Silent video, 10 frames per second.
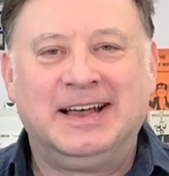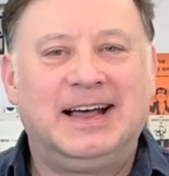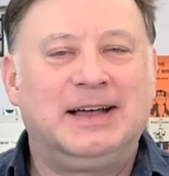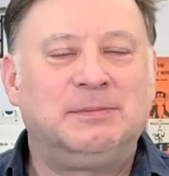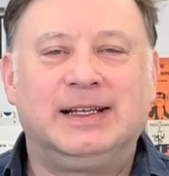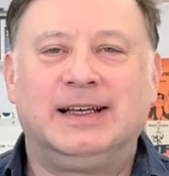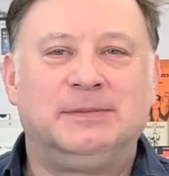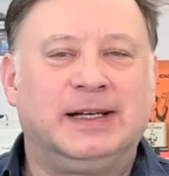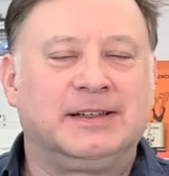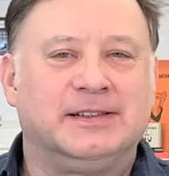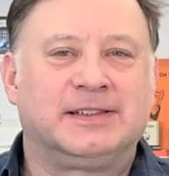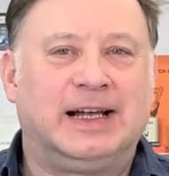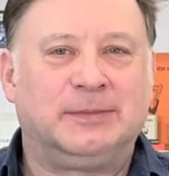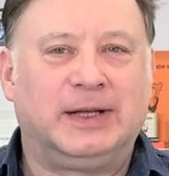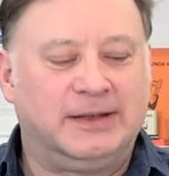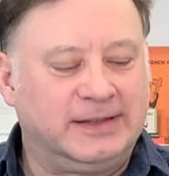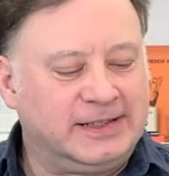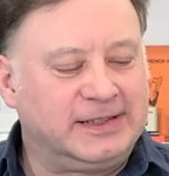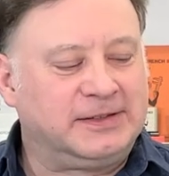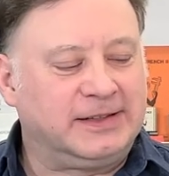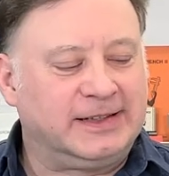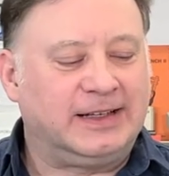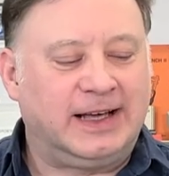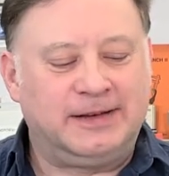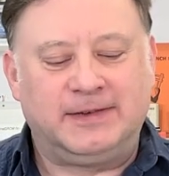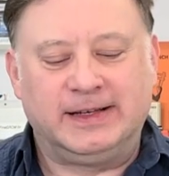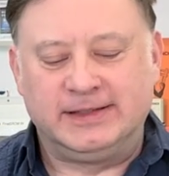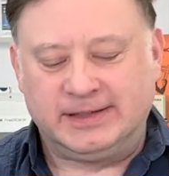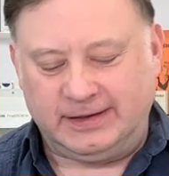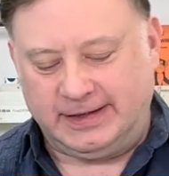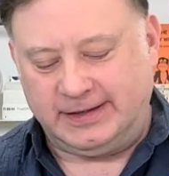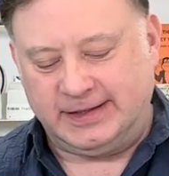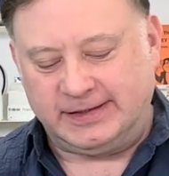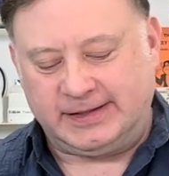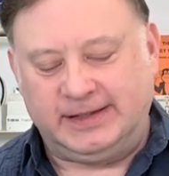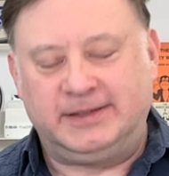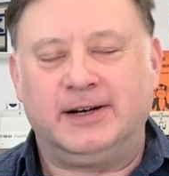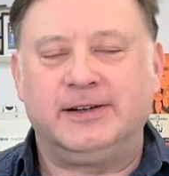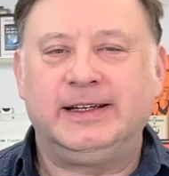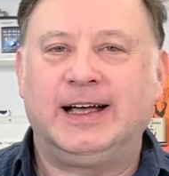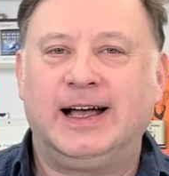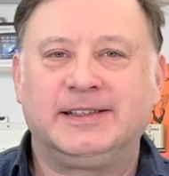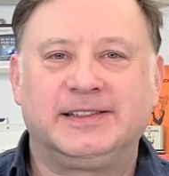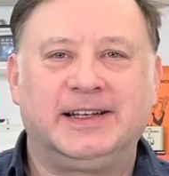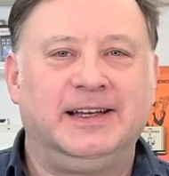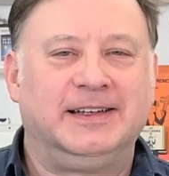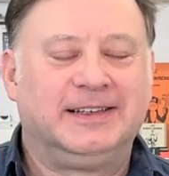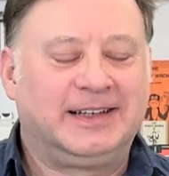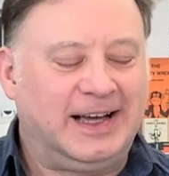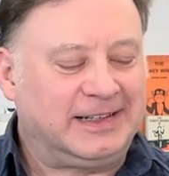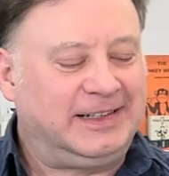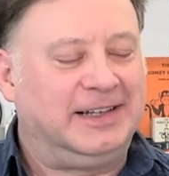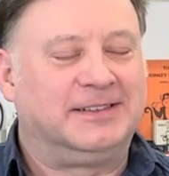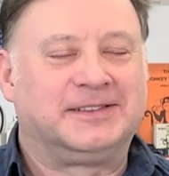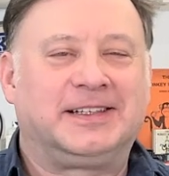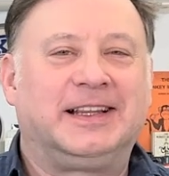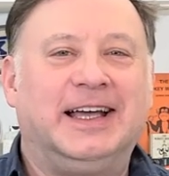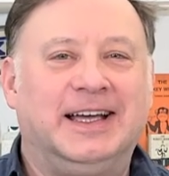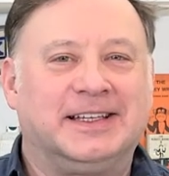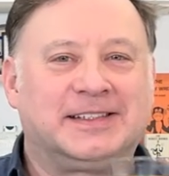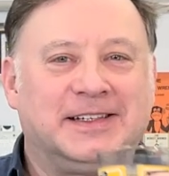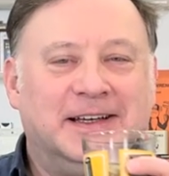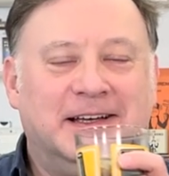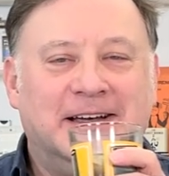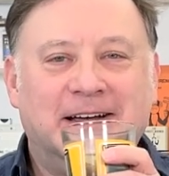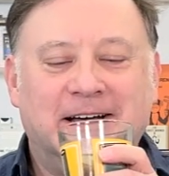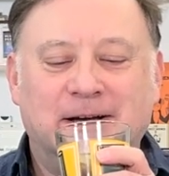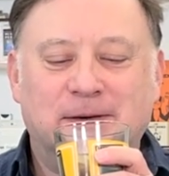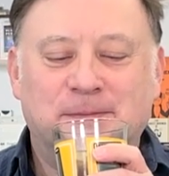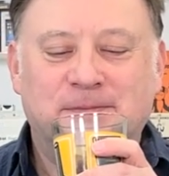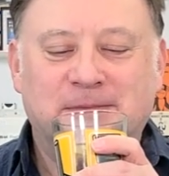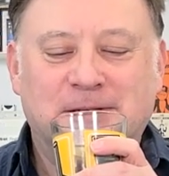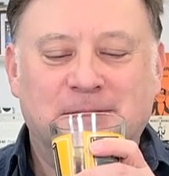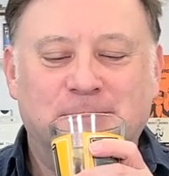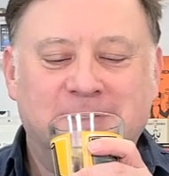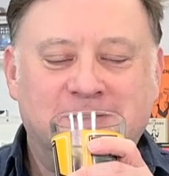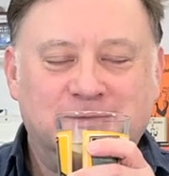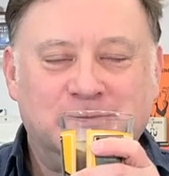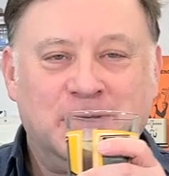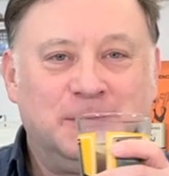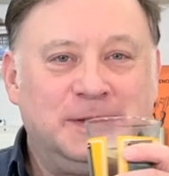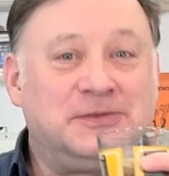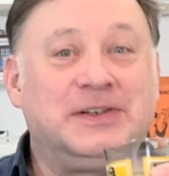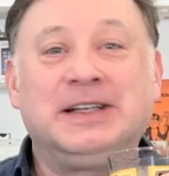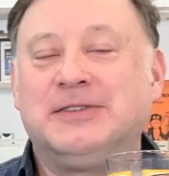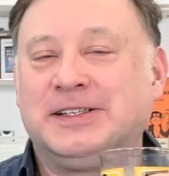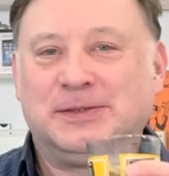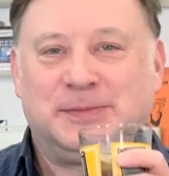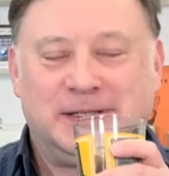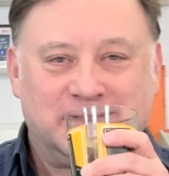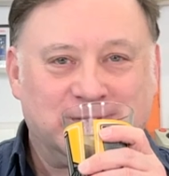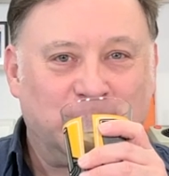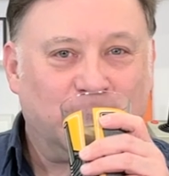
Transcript: I'm not going to stop laughing. I find this hilarious. The Atari cocktails glass with drink recipes.